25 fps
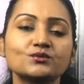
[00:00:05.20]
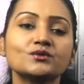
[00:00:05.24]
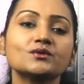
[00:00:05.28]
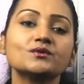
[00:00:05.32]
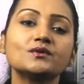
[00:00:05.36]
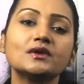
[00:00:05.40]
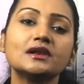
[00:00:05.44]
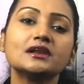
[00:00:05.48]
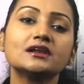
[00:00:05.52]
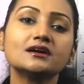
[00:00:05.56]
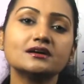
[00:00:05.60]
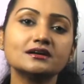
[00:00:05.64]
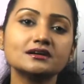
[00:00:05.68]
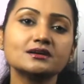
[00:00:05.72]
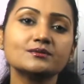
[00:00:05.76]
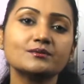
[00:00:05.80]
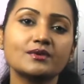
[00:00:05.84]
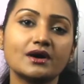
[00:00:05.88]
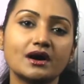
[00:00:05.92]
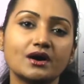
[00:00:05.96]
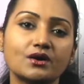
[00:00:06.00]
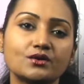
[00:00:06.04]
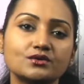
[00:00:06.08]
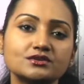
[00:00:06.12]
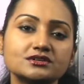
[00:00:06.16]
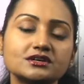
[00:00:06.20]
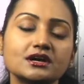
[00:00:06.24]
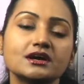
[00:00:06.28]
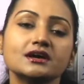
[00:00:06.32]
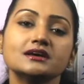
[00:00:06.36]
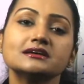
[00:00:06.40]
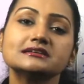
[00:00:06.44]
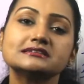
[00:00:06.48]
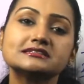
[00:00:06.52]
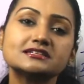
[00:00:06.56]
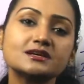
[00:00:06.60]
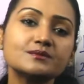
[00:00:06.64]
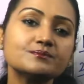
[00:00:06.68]
we will learn
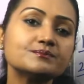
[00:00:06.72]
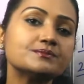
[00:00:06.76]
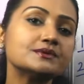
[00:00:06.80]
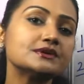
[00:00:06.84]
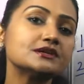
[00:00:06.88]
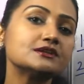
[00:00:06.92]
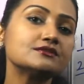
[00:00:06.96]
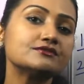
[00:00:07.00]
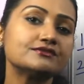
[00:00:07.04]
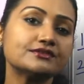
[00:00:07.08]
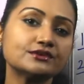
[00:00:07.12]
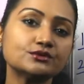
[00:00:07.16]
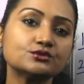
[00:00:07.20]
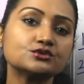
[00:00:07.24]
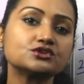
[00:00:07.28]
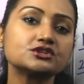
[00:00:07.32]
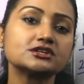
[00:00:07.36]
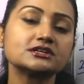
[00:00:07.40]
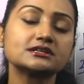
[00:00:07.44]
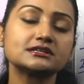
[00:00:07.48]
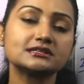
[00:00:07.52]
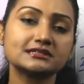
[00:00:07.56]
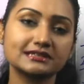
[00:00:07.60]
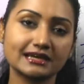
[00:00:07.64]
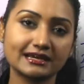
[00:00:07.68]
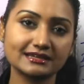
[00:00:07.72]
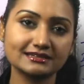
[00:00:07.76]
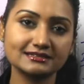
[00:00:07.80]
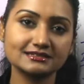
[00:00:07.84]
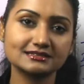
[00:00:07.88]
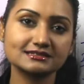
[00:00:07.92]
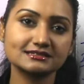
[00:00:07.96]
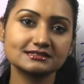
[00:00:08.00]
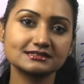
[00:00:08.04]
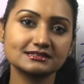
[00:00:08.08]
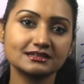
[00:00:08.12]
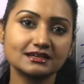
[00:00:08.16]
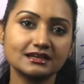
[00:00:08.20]
about simple future
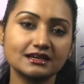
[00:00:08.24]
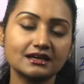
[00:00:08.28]
tense.